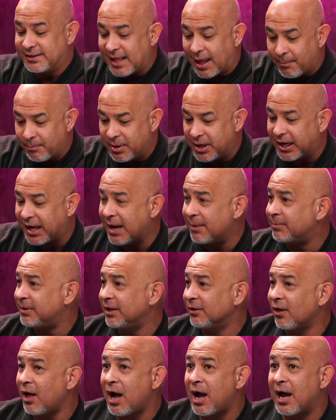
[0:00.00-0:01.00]
that big
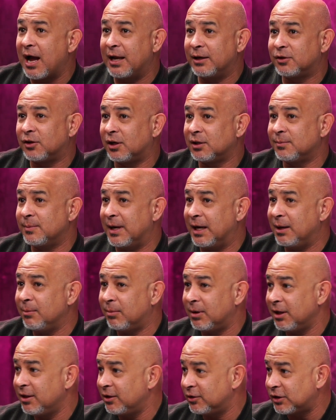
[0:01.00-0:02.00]
empty lot, and trust me,
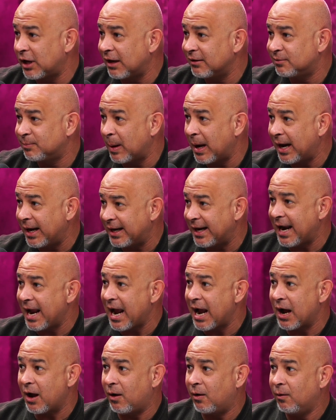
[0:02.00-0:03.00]
anybody that drives by it
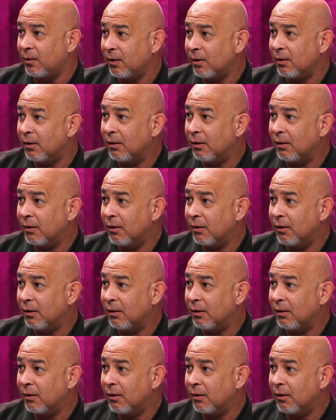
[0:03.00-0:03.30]
now,